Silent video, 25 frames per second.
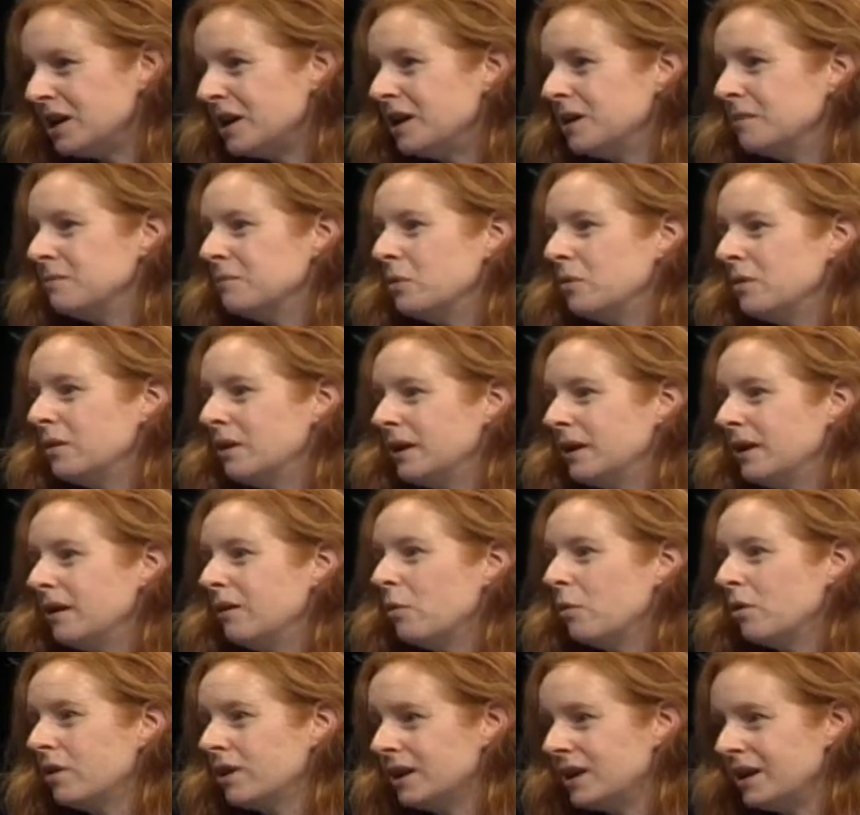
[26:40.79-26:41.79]
Um,
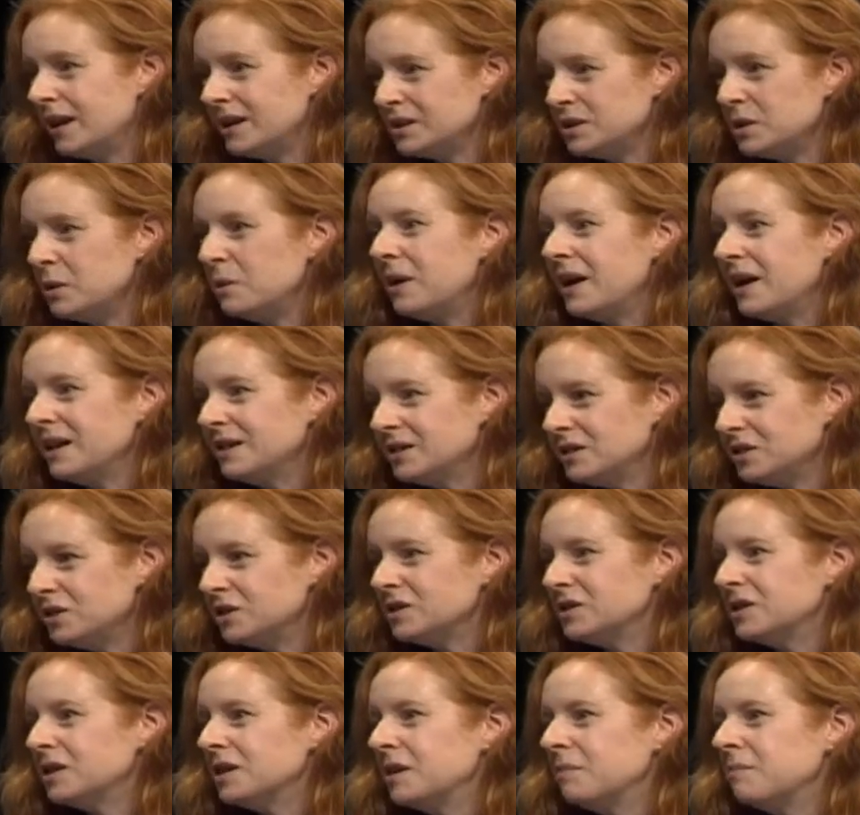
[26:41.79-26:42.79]
Oregon SOS,
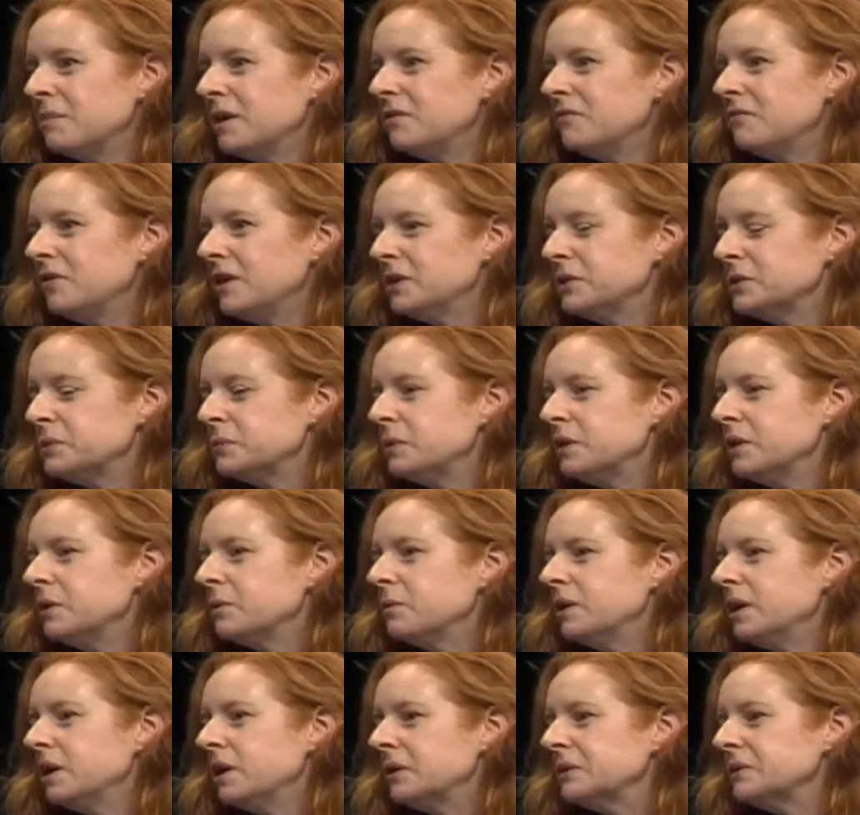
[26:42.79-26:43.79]
just look it up on Facebook.
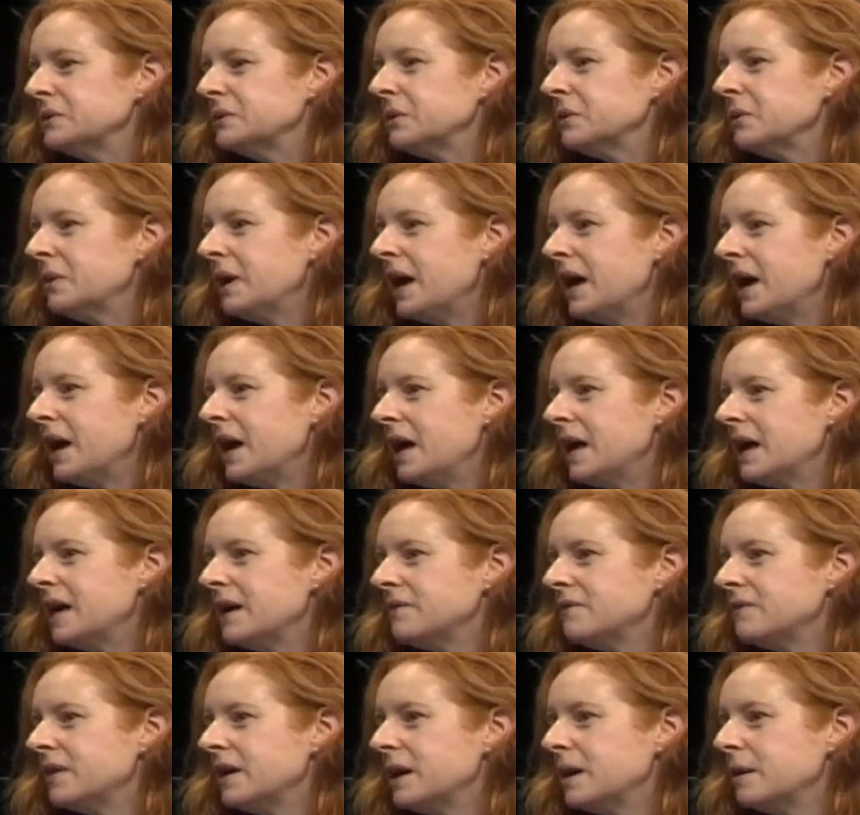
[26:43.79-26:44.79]
We also
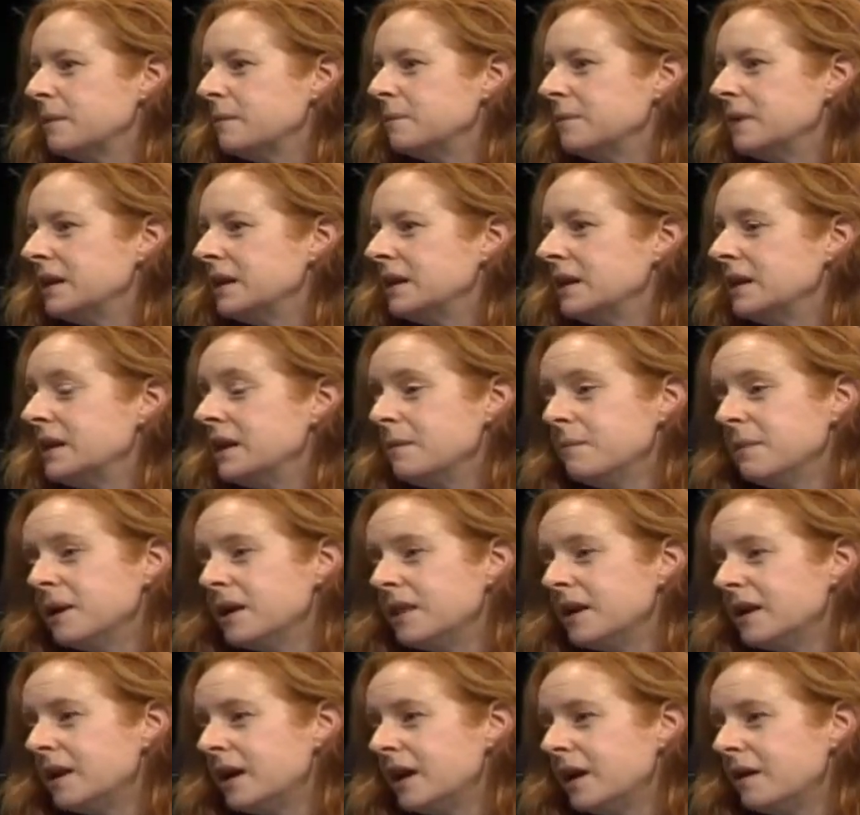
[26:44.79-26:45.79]
have um, an
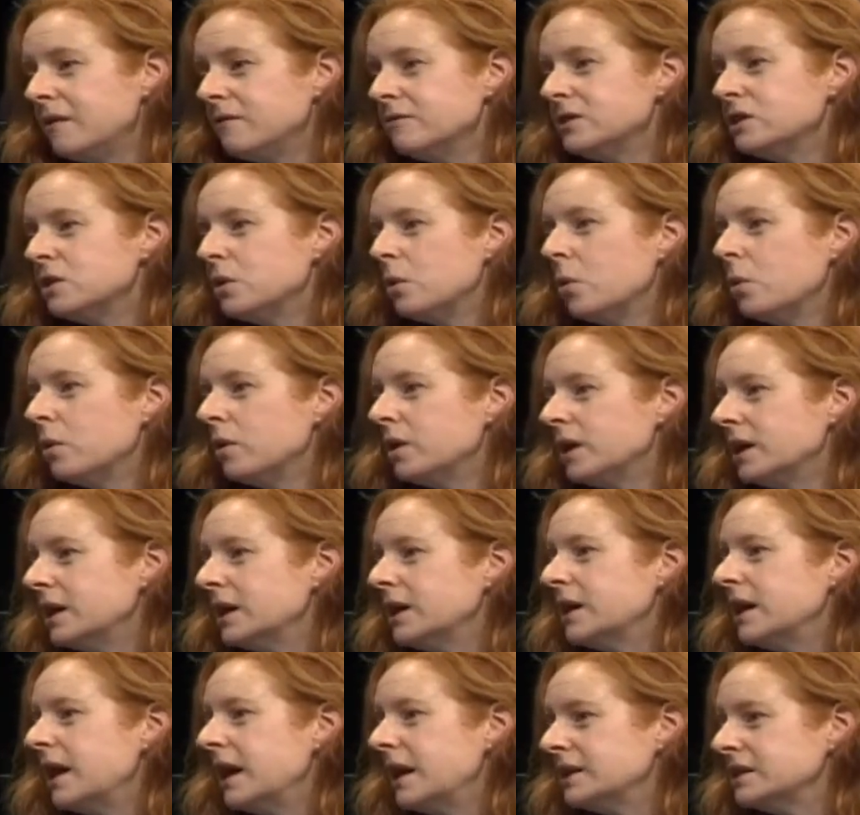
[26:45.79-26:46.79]
email account,
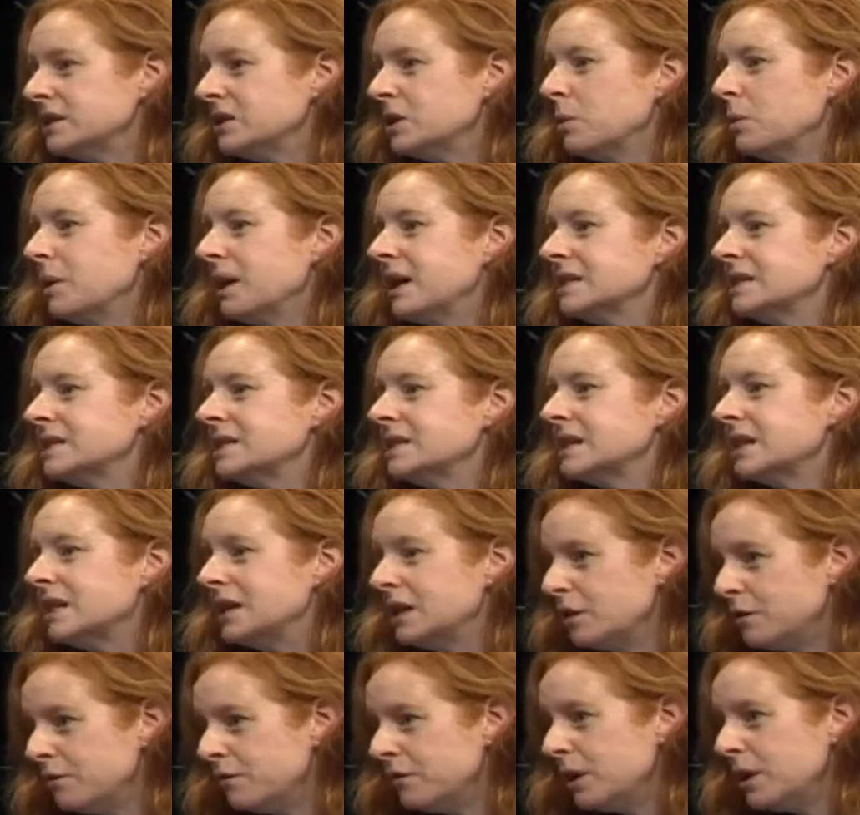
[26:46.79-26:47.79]
Oregon SOS
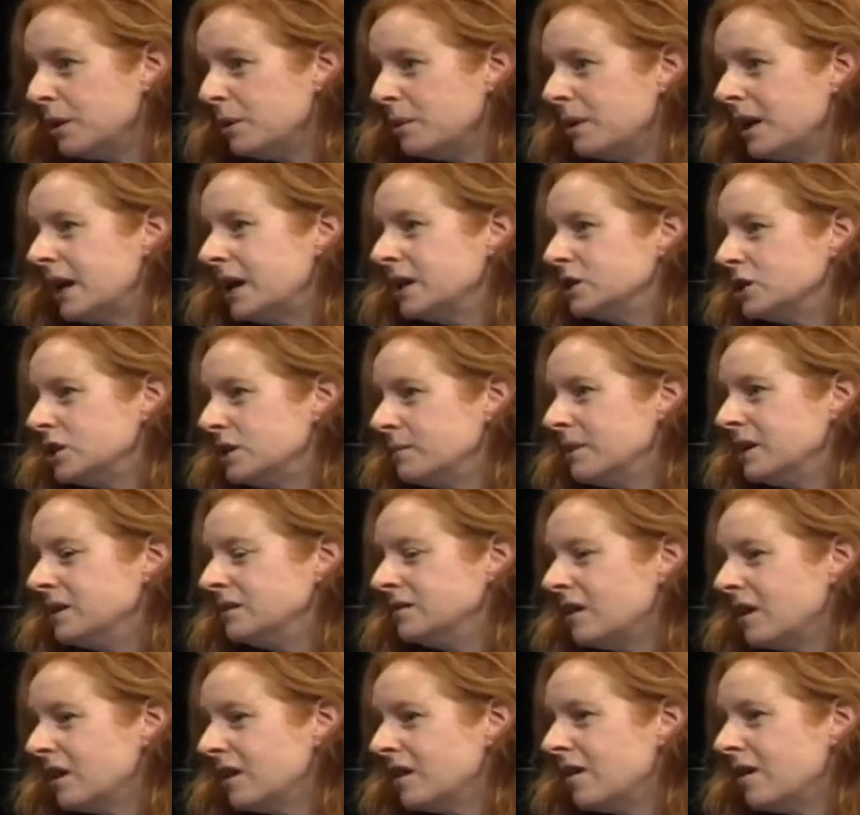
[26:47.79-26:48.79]
info at
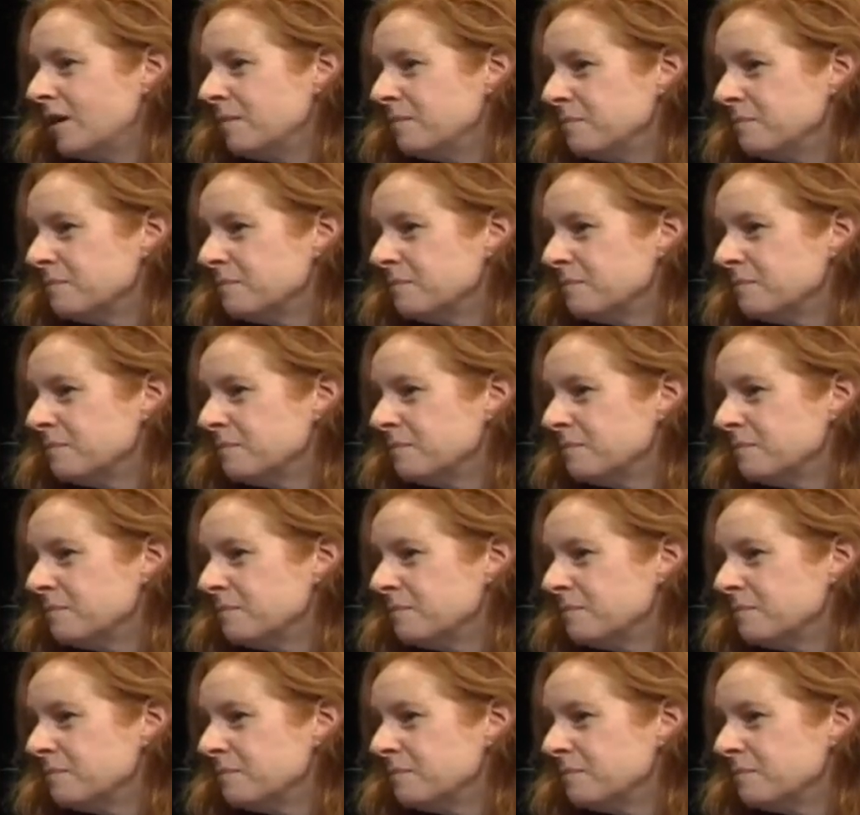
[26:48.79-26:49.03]
gmail.com.